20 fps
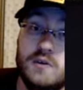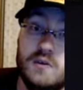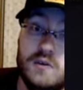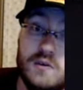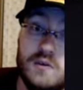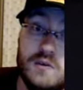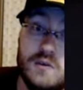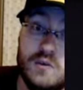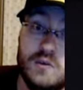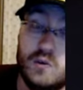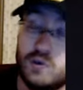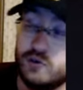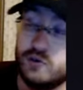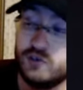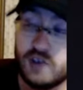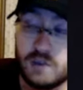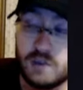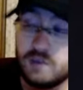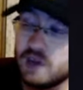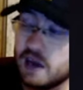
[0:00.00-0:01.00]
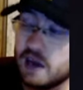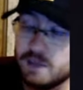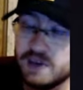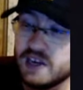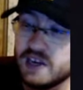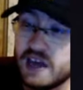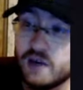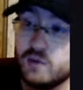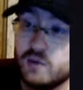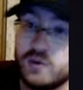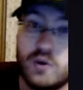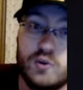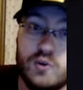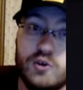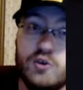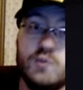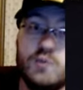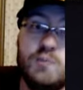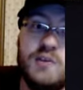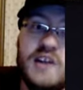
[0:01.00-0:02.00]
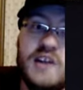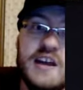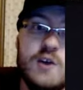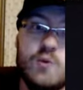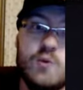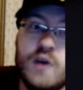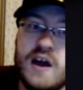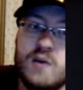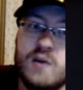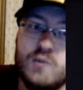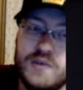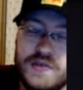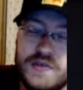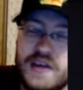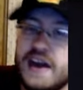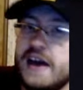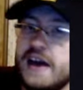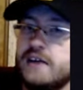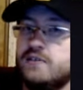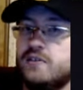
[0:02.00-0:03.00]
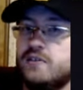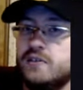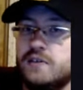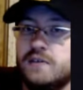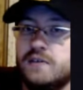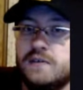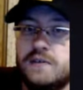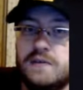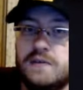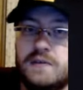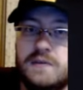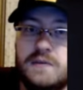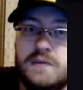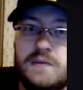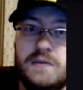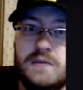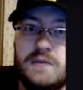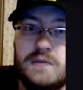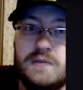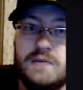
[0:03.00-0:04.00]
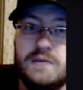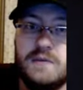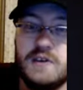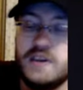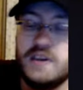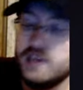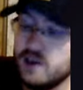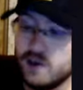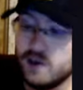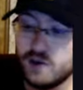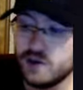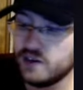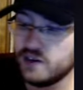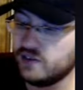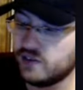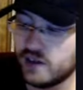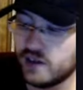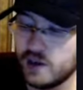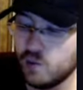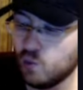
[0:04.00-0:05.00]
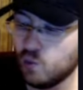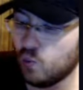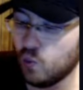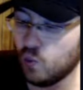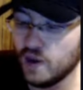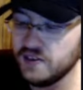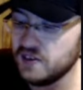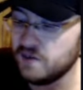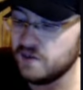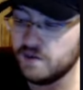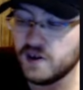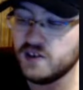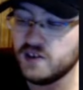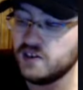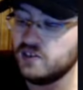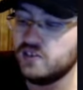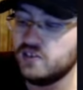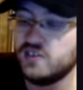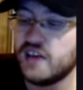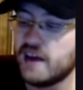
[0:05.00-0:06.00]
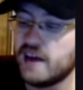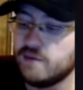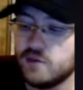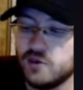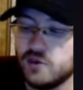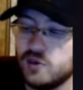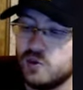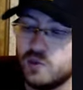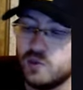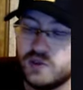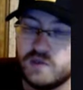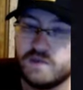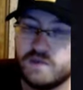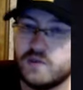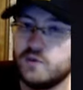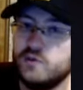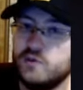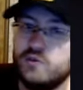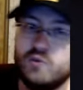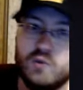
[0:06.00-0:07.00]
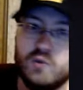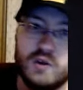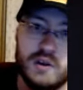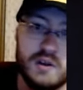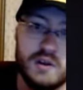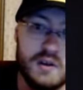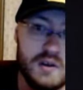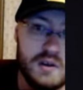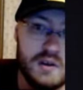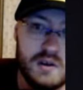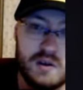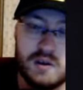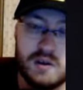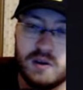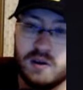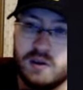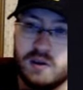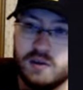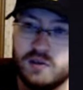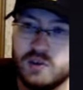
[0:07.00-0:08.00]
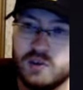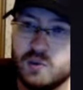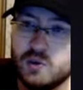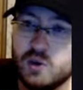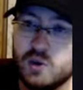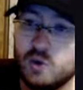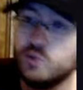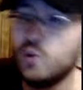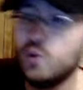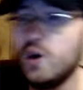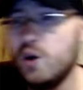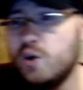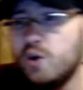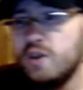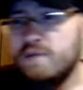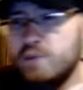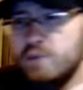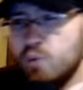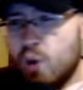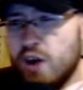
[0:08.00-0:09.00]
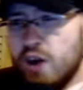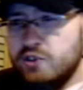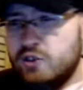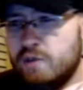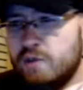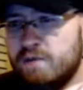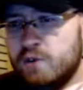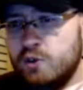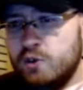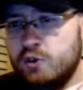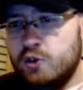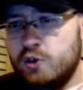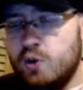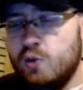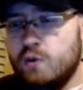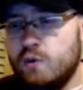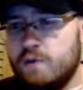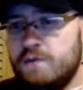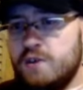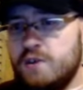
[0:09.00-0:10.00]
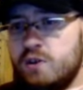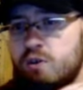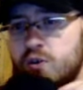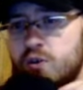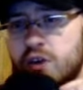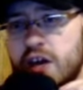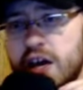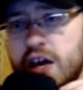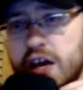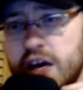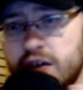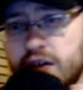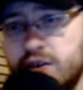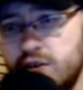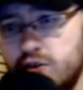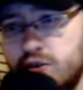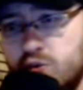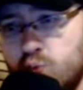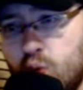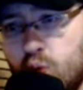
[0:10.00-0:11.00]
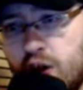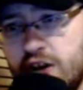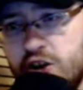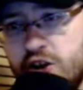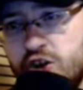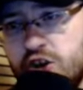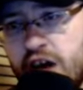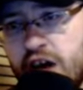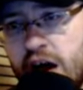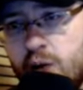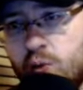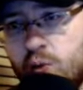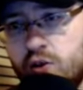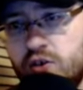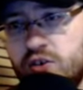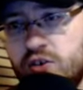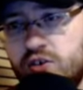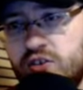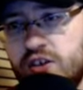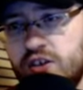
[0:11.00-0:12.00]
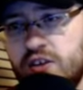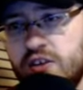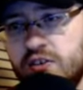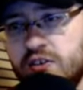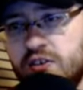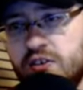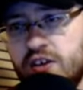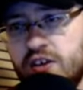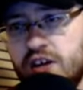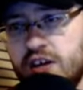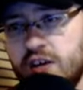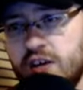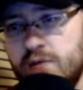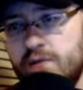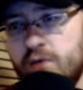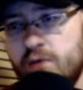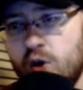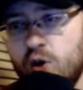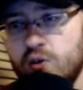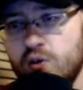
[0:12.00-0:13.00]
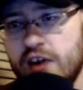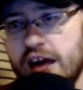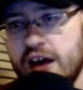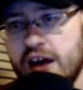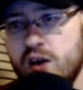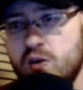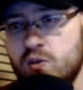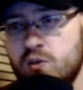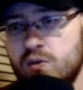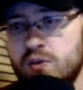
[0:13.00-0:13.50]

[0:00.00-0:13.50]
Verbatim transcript: Or something. I mean, I don't know. You could play around with that. Here, it's like, what the fuck does this have to do with the first one? someone goes, well, if you watch the first Cloverfield, this is one shot where you see this thing fall down